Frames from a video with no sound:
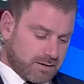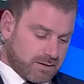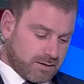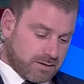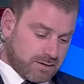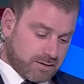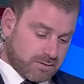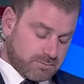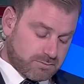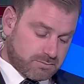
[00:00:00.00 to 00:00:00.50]

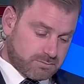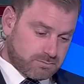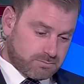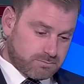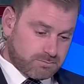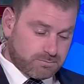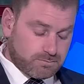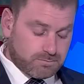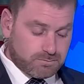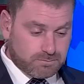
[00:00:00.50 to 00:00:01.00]
uh,
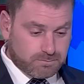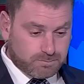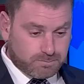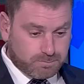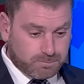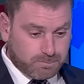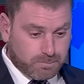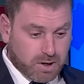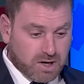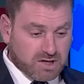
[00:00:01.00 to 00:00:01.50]

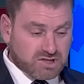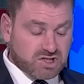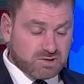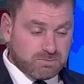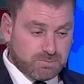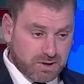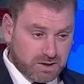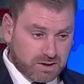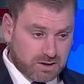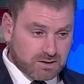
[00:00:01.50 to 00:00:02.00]

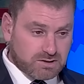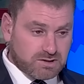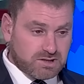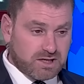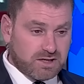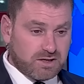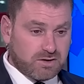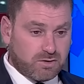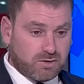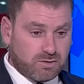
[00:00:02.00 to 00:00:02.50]

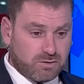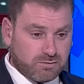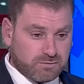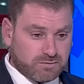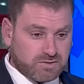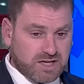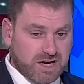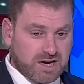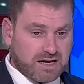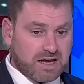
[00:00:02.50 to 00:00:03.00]
possibility
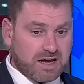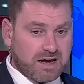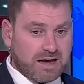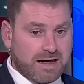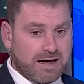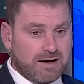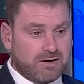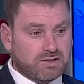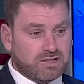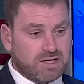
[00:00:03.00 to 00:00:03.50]
of taking
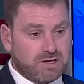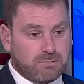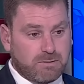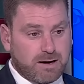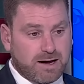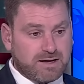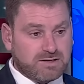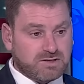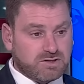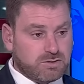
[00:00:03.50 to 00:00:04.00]
out
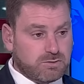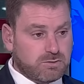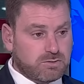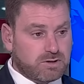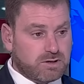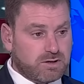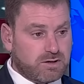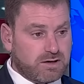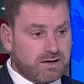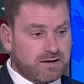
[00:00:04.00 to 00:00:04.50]
Iran's
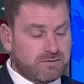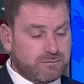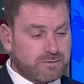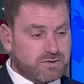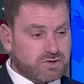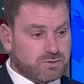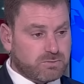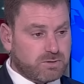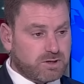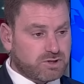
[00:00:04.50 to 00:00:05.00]
nuclear
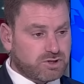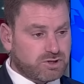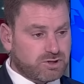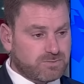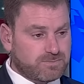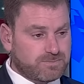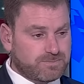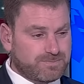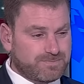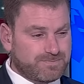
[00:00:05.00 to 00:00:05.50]

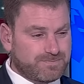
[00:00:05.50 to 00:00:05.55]
infrastructure?